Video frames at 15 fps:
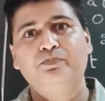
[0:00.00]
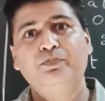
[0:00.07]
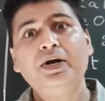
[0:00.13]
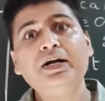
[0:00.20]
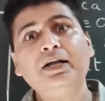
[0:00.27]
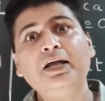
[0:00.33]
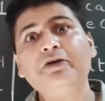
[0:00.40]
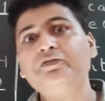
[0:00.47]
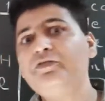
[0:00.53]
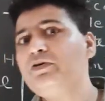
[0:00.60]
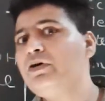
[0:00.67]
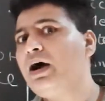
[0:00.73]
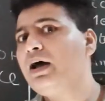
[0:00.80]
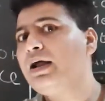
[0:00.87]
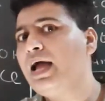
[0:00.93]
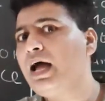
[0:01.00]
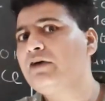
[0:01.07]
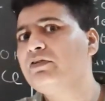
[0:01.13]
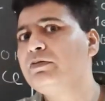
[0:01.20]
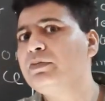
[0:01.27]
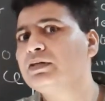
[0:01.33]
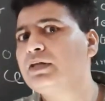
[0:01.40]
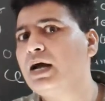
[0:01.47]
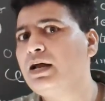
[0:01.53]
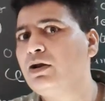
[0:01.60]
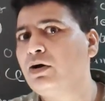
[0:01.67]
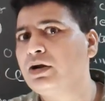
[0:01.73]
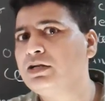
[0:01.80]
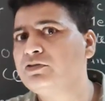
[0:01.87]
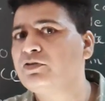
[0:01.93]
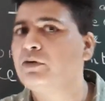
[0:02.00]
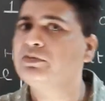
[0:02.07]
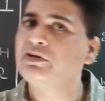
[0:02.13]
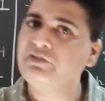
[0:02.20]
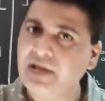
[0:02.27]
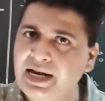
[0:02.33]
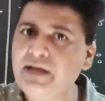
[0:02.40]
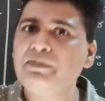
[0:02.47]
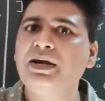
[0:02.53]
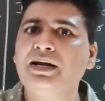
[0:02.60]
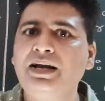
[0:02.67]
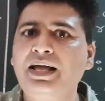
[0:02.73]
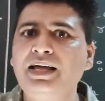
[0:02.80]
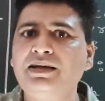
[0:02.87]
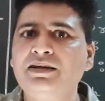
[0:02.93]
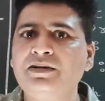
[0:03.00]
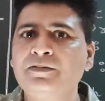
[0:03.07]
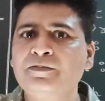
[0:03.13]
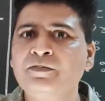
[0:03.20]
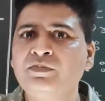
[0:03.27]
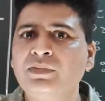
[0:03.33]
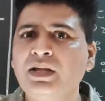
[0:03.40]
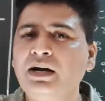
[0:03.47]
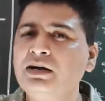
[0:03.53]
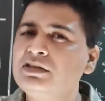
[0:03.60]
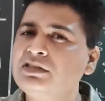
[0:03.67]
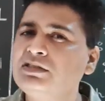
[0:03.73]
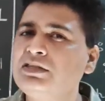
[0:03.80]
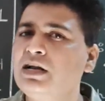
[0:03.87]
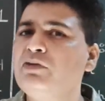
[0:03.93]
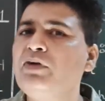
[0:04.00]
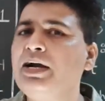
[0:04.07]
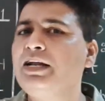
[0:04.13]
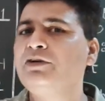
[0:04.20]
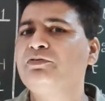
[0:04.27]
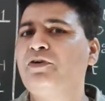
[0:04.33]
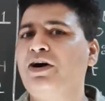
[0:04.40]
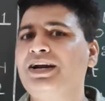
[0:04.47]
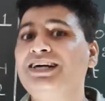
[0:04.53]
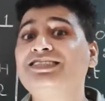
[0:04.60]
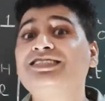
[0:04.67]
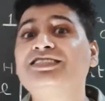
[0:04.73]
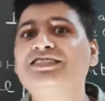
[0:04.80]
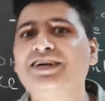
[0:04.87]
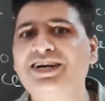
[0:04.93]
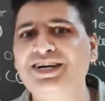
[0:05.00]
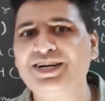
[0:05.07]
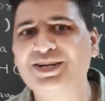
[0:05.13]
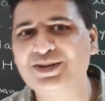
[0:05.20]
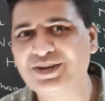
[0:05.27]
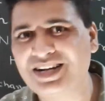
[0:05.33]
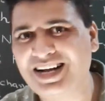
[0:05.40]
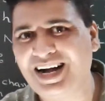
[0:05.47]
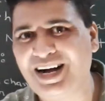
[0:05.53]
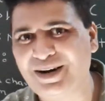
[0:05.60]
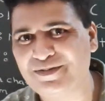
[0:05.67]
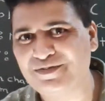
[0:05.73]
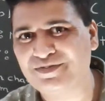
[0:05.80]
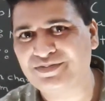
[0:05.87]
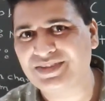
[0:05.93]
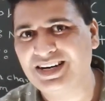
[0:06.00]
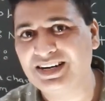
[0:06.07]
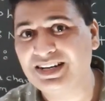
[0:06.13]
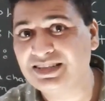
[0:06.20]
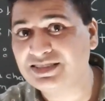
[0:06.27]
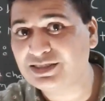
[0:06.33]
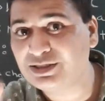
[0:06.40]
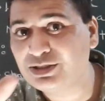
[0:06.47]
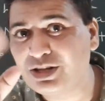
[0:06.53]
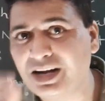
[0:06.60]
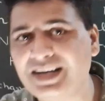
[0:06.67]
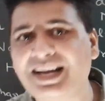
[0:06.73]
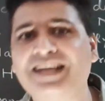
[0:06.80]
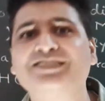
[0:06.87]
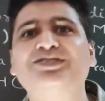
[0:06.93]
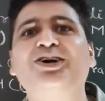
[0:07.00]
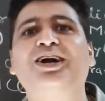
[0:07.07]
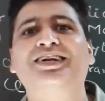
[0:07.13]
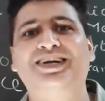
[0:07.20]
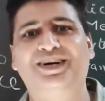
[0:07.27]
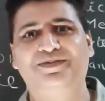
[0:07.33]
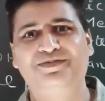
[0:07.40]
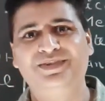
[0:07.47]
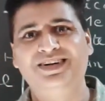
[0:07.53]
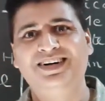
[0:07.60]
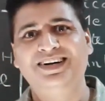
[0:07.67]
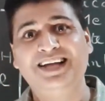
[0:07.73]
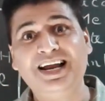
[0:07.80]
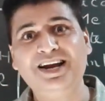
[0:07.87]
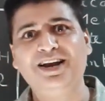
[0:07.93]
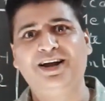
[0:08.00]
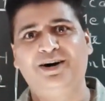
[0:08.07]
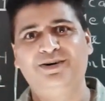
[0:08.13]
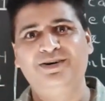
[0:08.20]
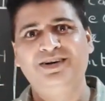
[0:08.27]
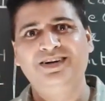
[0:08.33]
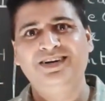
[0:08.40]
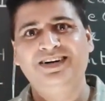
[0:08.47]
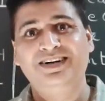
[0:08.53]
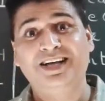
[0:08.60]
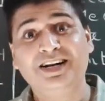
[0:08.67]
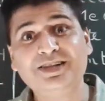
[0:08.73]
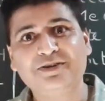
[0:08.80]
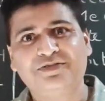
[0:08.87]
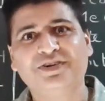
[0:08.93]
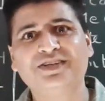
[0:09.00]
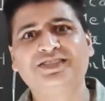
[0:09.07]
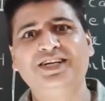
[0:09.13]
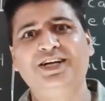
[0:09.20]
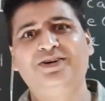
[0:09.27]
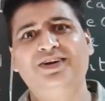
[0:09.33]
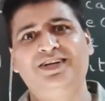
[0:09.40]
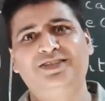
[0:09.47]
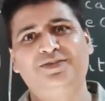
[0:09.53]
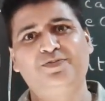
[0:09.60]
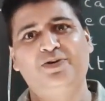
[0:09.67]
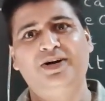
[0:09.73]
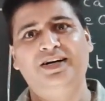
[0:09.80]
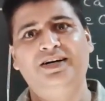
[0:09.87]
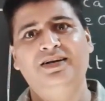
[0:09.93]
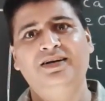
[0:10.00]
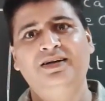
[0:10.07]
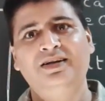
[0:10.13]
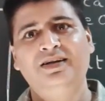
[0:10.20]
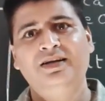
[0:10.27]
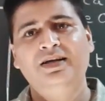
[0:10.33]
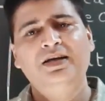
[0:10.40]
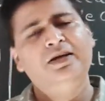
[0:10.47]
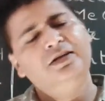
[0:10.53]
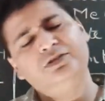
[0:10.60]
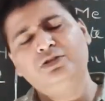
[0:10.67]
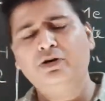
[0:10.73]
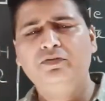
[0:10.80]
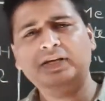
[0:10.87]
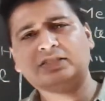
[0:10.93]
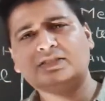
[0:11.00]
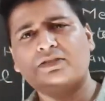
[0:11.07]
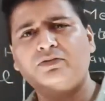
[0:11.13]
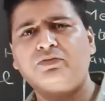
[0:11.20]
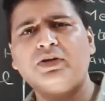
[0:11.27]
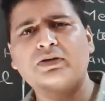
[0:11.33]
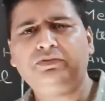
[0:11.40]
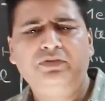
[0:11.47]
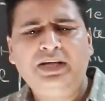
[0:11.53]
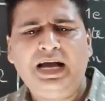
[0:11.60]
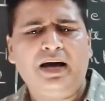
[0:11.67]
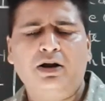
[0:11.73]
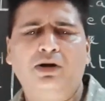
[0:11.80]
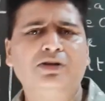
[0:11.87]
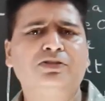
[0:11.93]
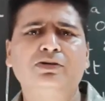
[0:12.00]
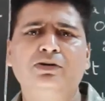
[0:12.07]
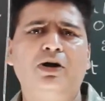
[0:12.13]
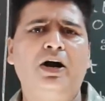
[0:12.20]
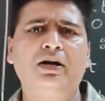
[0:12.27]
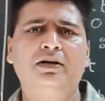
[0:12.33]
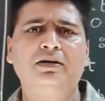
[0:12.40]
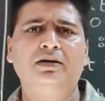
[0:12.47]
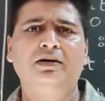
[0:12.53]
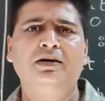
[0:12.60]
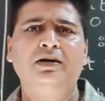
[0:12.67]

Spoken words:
But if you are having methyl orange from the very beginning, it is still waiting for its turn to come. It has not come till now, till the first equivalence point. So we are also not